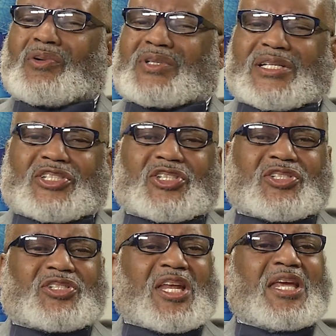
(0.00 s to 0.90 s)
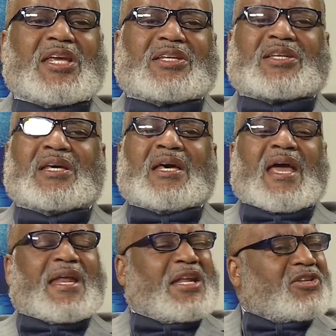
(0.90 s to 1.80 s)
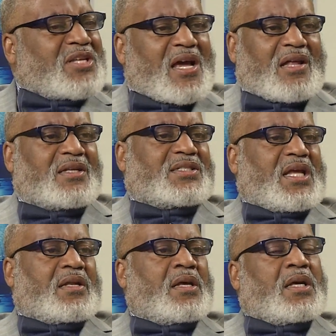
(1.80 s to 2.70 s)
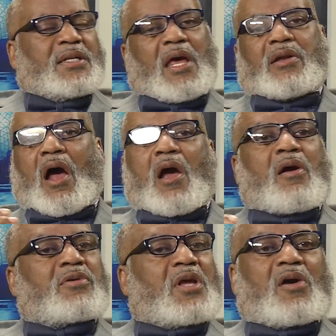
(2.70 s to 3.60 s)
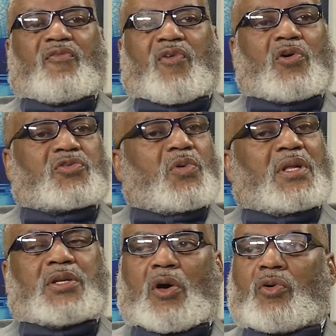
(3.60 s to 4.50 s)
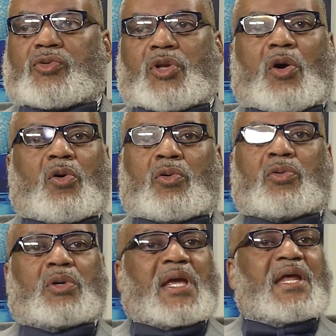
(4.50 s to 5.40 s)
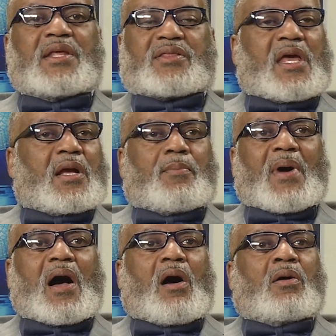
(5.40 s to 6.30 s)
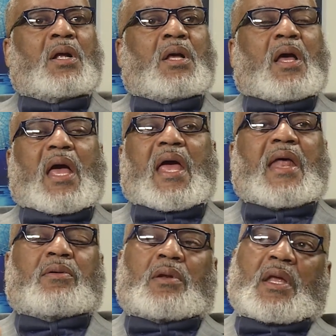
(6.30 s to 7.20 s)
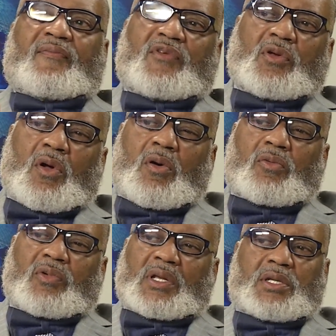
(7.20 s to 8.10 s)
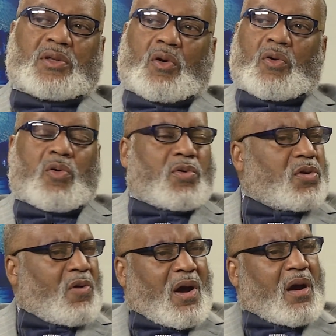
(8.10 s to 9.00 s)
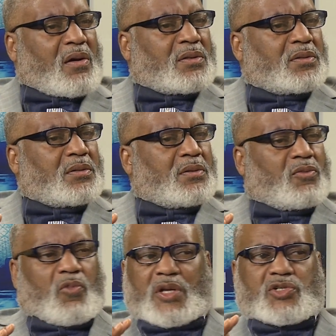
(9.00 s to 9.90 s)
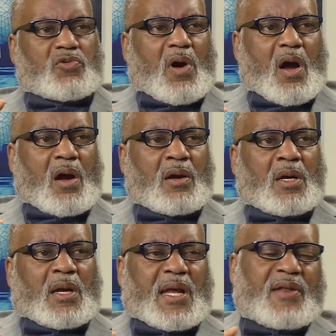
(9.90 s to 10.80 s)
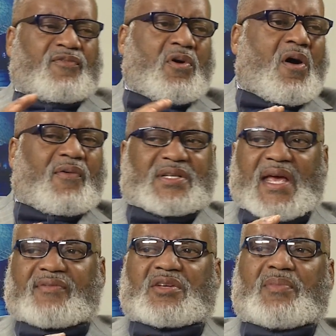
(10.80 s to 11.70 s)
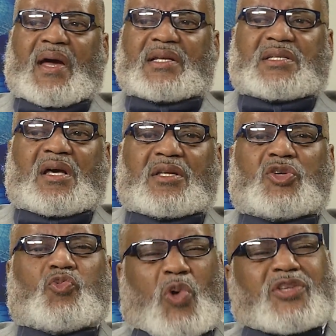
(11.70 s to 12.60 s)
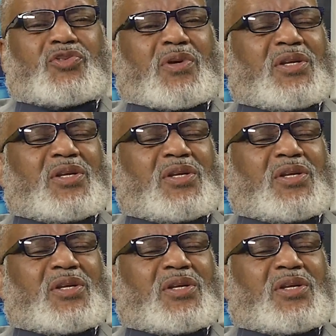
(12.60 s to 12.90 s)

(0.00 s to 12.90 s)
distinct and intelligent, that our young folks really don't know anything about. And if you don't really know who you are, what you are, and if you always have somebody telling you what you can